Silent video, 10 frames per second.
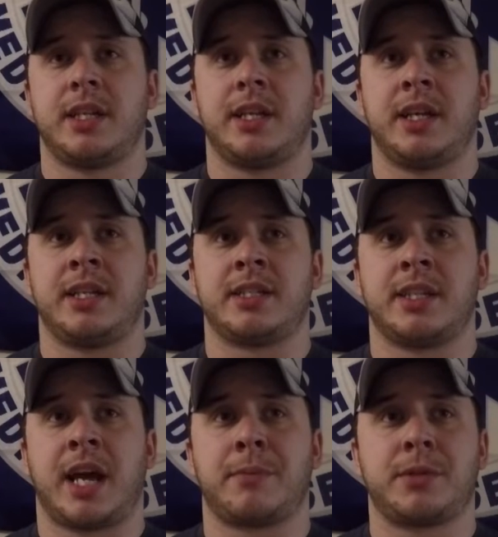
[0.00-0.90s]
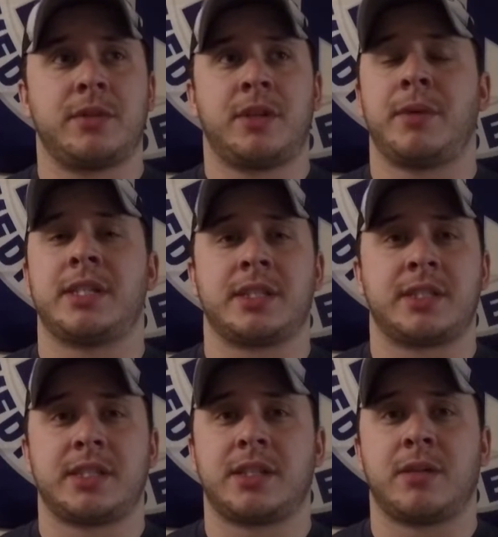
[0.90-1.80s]
it is an absolutely amazing
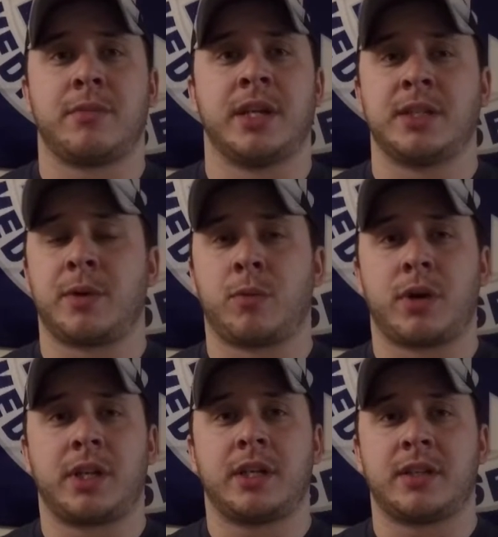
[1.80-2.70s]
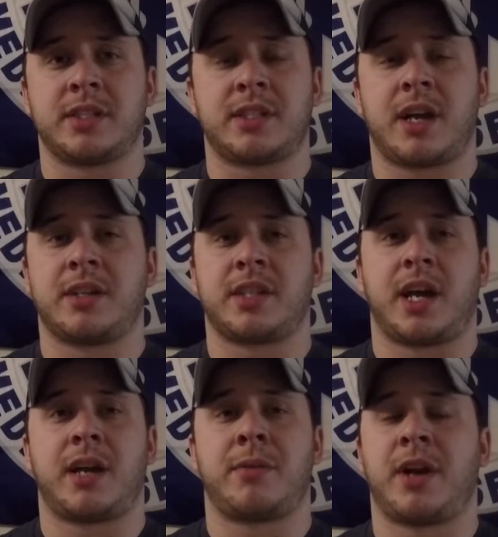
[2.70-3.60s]
system. It has been working this entire time.